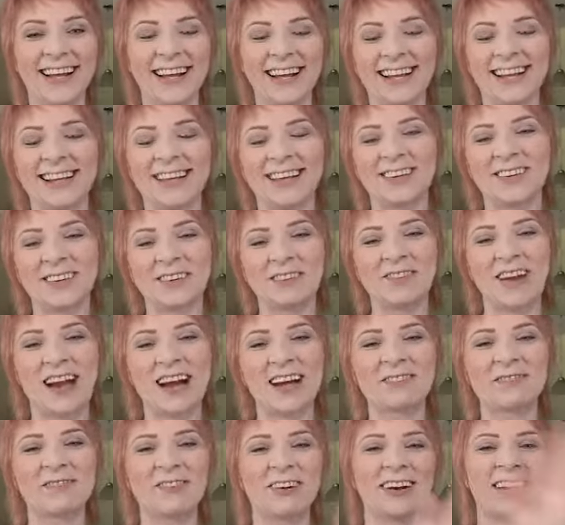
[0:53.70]
We're
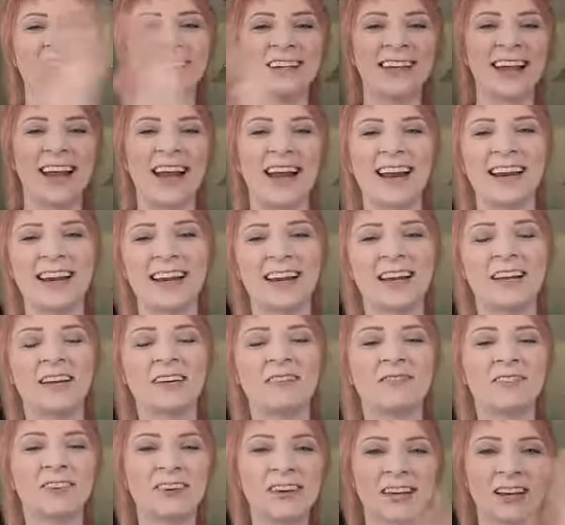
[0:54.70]
back. Good morning, Dan.
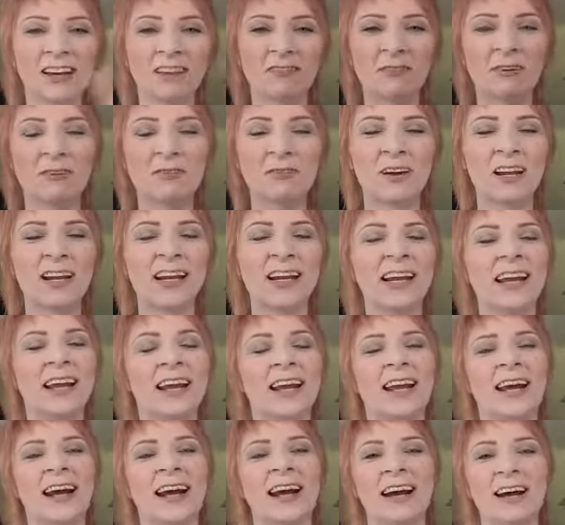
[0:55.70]
Morning, everyone.
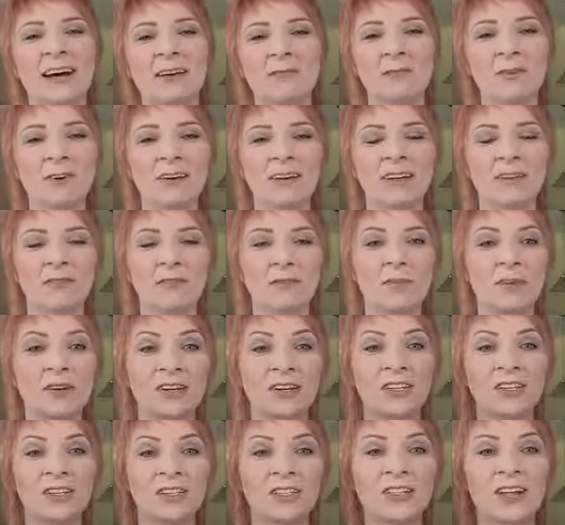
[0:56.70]
Morning to
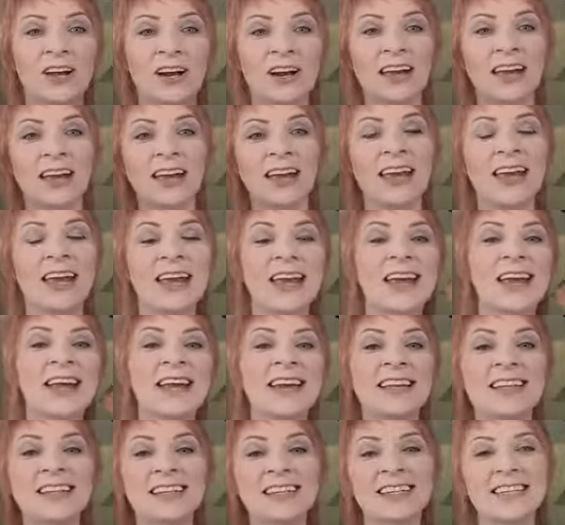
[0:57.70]
everybody just logging
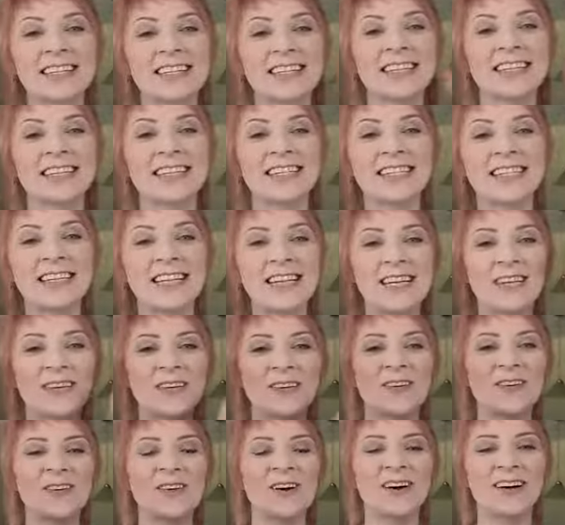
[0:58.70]
in. It's good to see
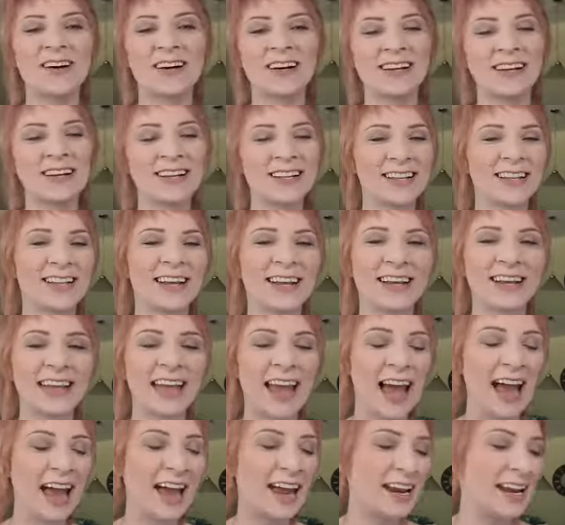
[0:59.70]
you all
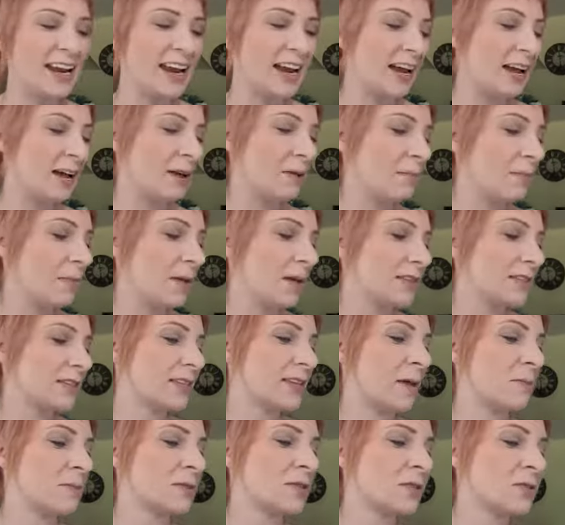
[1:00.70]
again.
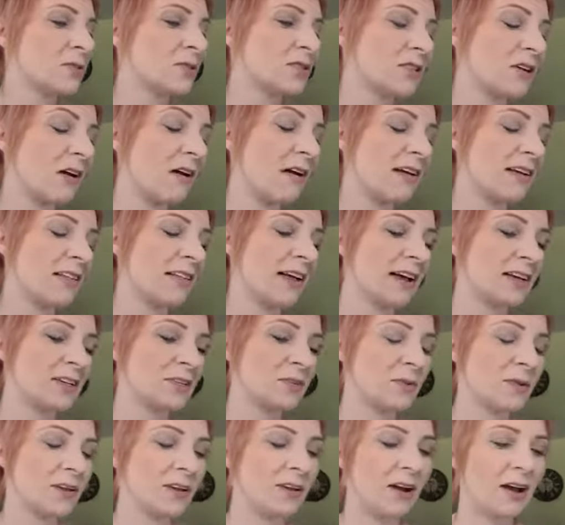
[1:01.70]
I'm so sorry last
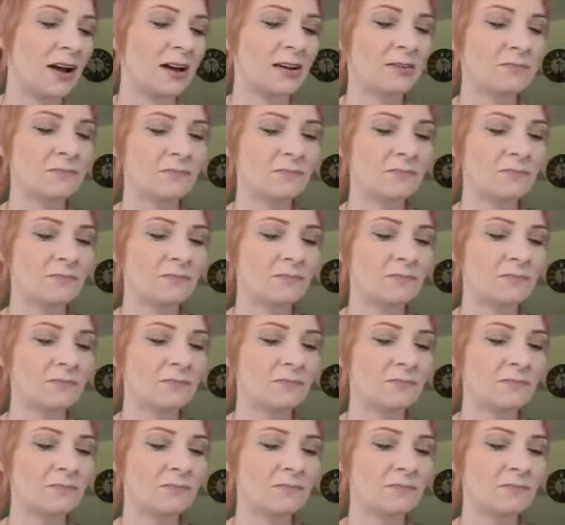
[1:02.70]
week got